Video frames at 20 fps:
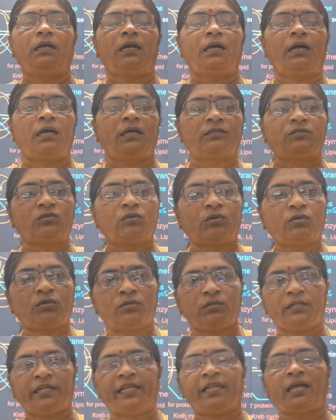Uh,
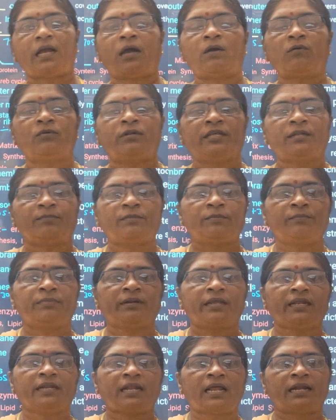so outer
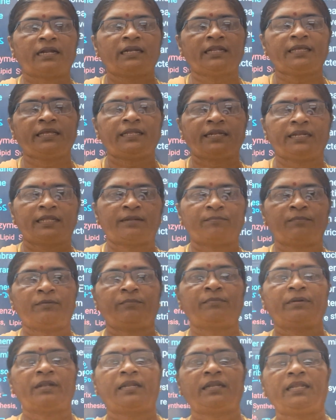membrane and inner
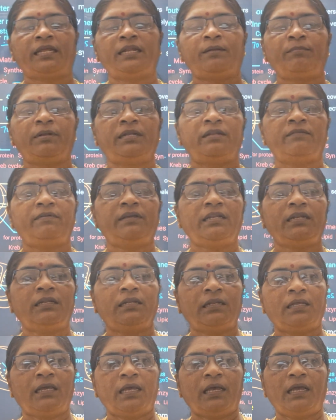membrane. In
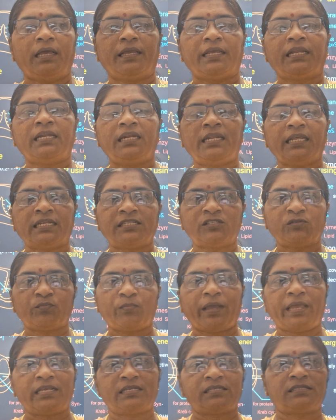between in the
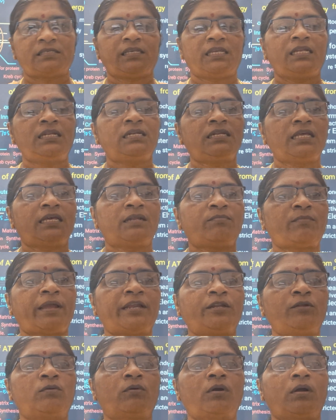space, inter
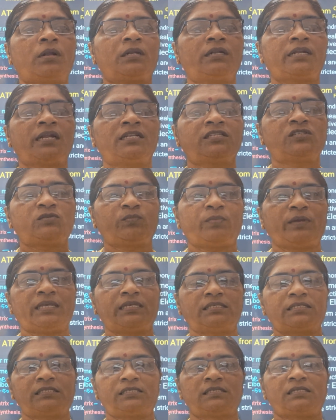mitochondrial
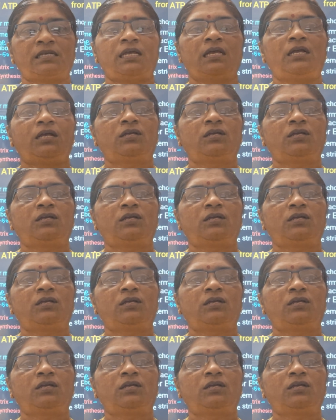space.